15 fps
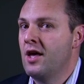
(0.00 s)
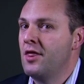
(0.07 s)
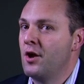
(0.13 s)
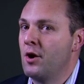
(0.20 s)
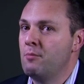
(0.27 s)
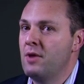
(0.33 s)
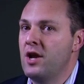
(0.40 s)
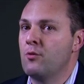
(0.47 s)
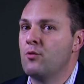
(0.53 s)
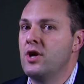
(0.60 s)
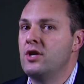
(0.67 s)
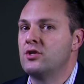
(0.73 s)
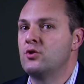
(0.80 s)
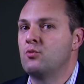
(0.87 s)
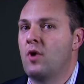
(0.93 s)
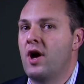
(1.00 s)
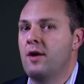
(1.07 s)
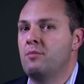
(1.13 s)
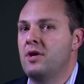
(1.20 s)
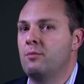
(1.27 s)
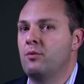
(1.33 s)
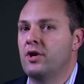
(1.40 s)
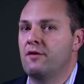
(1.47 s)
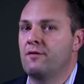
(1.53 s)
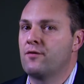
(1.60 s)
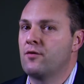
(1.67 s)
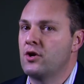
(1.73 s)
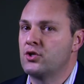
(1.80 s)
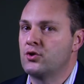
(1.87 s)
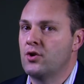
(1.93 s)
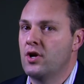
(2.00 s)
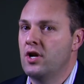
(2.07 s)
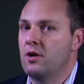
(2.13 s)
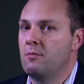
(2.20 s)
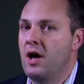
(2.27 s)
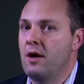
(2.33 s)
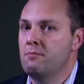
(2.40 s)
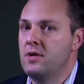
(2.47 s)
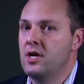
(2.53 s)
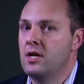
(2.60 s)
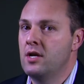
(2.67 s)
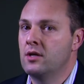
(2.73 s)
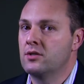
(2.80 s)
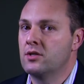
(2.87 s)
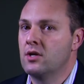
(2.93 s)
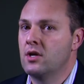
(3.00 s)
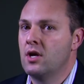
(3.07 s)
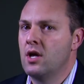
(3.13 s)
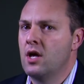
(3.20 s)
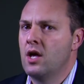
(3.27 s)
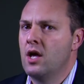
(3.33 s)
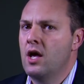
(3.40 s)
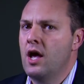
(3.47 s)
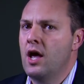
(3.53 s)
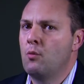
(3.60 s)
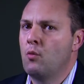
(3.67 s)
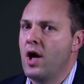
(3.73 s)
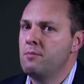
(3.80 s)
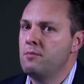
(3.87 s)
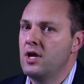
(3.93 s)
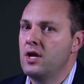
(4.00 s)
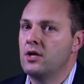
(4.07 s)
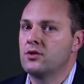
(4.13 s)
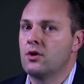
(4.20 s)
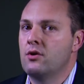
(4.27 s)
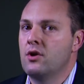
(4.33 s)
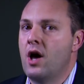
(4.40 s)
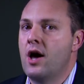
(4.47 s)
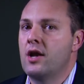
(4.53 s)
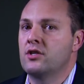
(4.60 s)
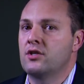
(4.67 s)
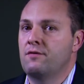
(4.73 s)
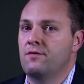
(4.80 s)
There are many reasons why people get frustrated about meetings and why meetings are not as